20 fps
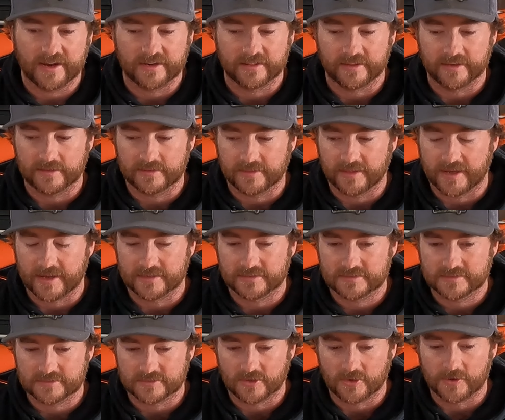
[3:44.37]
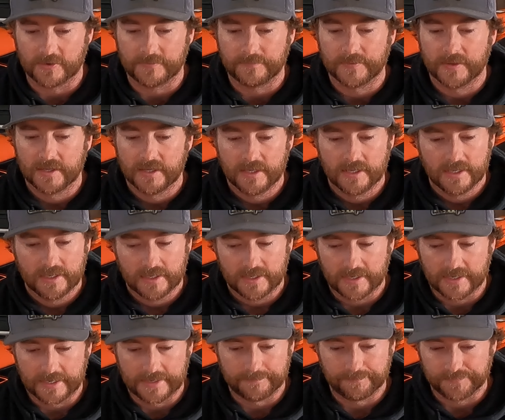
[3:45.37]
I kind of like that. So,
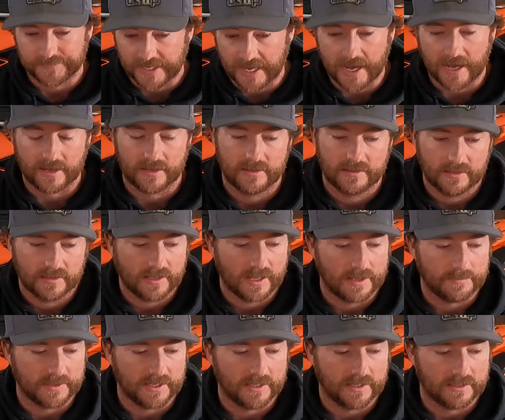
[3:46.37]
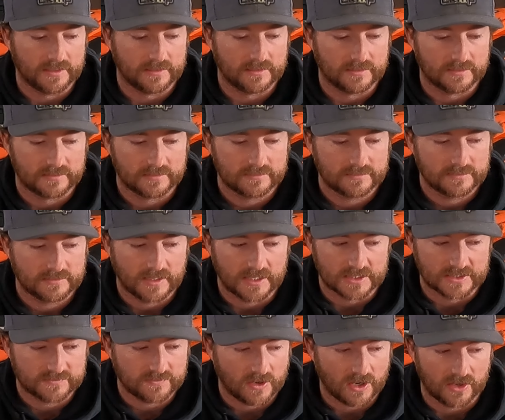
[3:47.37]
um, yeah, I mean,
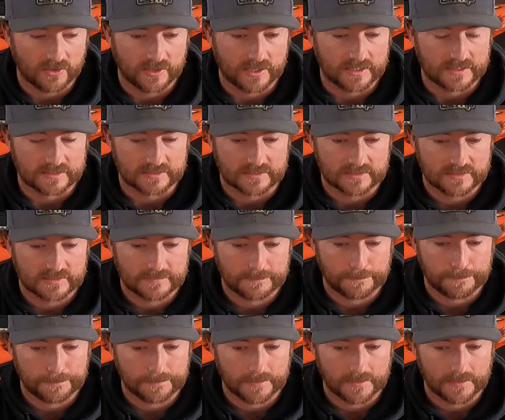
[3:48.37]
as far as